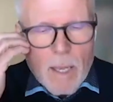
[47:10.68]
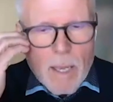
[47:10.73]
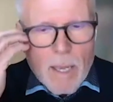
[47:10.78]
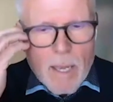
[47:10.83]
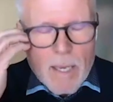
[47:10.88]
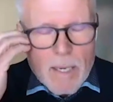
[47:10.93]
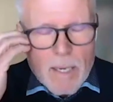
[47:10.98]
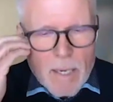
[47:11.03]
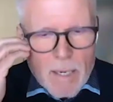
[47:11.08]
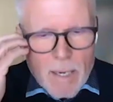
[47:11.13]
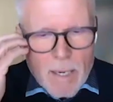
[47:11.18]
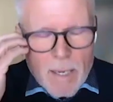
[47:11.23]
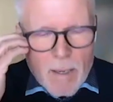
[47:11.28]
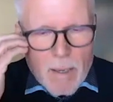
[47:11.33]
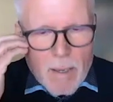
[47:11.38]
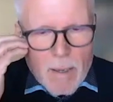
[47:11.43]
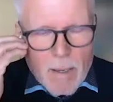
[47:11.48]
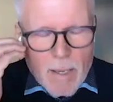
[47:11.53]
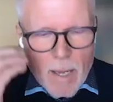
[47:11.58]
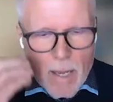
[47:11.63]
And
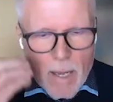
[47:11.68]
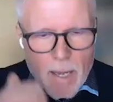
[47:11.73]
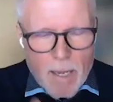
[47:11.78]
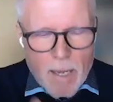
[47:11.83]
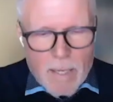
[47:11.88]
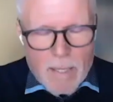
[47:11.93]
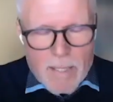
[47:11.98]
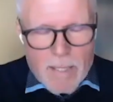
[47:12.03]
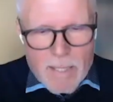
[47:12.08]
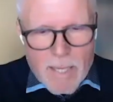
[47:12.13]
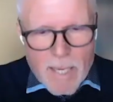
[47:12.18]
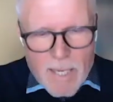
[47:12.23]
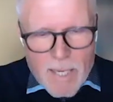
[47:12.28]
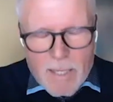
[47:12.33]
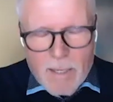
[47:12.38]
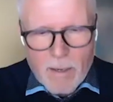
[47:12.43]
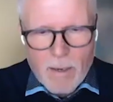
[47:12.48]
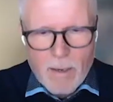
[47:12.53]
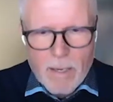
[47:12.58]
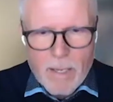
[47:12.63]

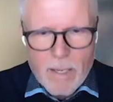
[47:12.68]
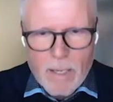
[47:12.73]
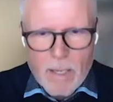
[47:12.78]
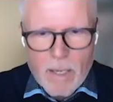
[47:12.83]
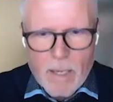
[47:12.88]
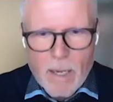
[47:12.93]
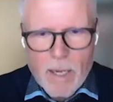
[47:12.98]
technically,